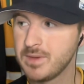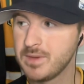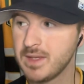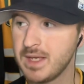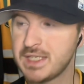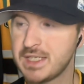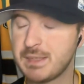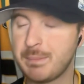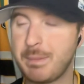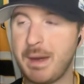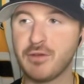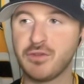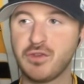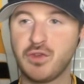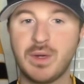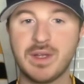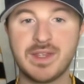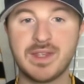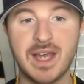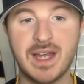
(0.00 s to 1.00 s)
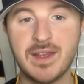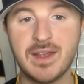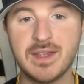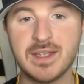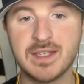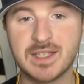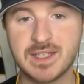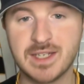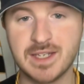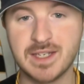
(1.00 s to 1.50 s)
is about to, at the end of
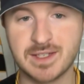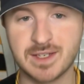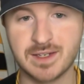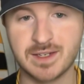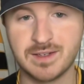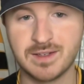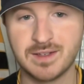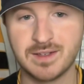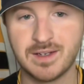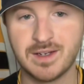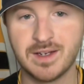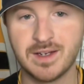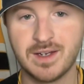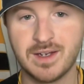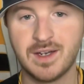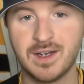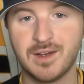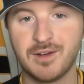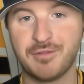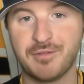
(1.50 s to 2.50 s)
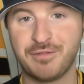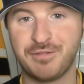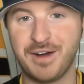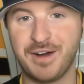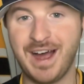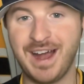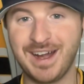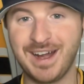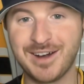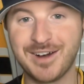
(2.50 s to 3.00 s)
this season,
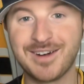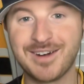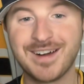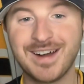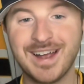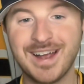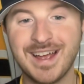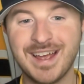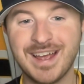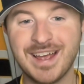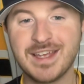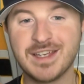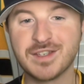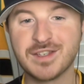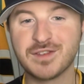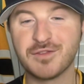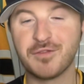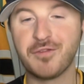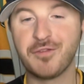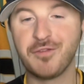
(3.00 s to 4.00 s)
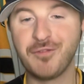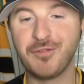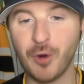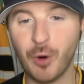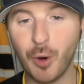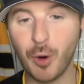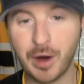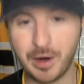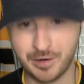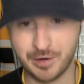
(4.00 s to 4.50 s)
fire his
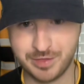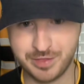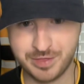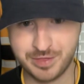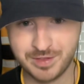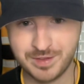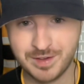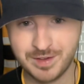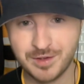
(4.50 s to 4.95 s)
fourth